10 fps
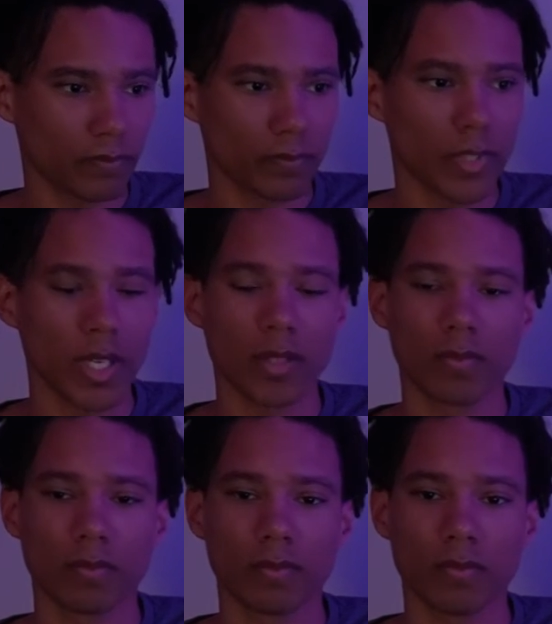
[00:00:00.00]
Yeah,
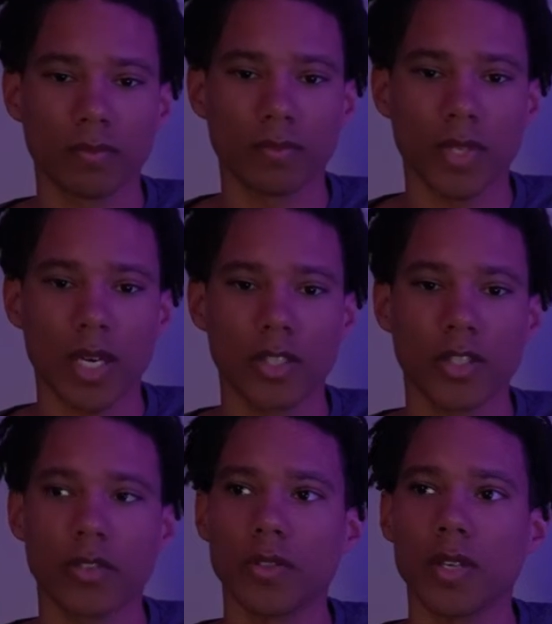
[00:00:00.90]
I
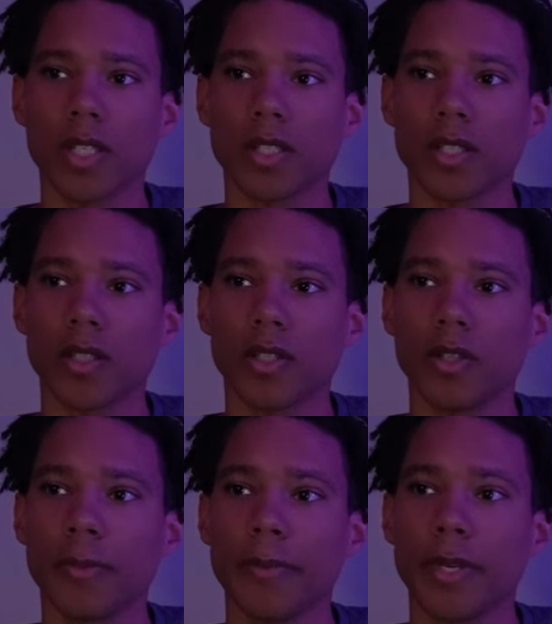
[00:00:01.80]
just grew as a
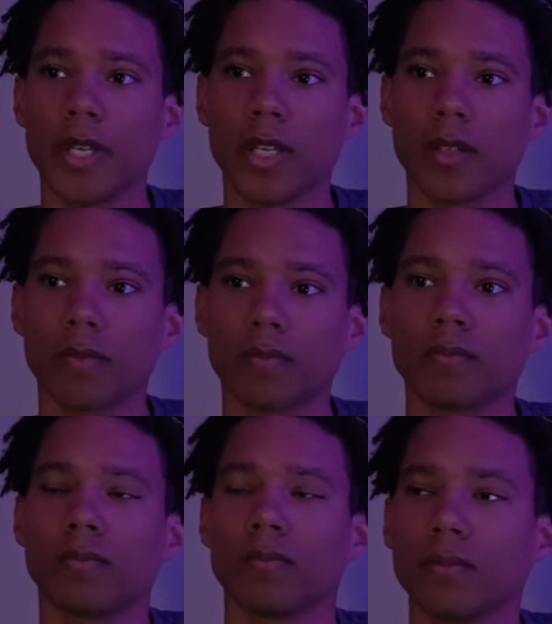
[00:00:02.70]
human being.
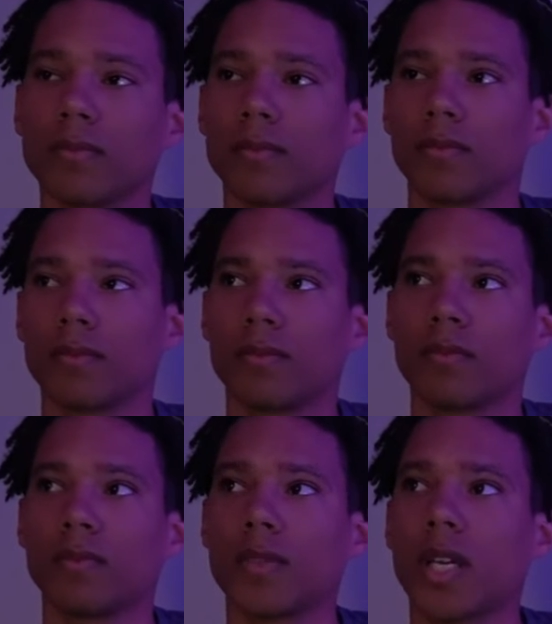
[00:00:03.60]

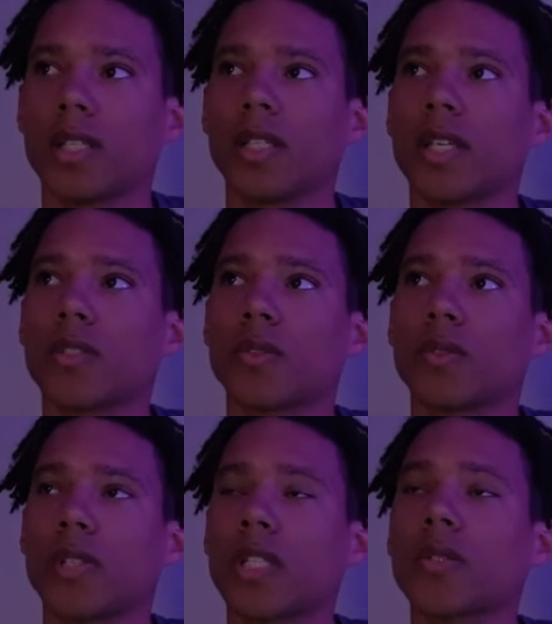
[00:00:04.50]
I think that's
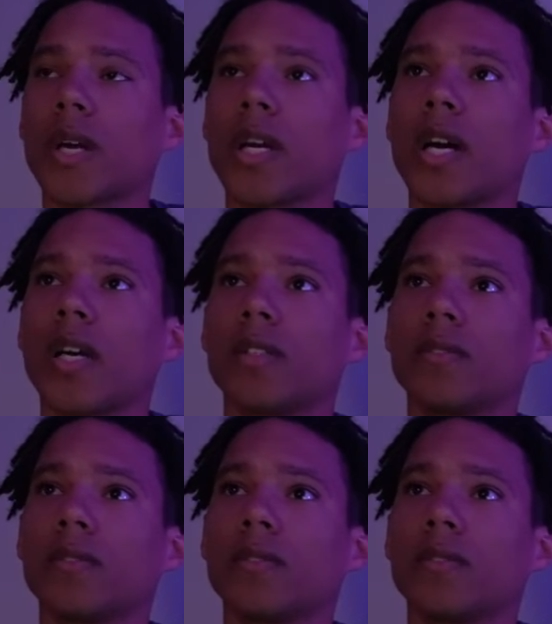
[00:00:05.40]
what I got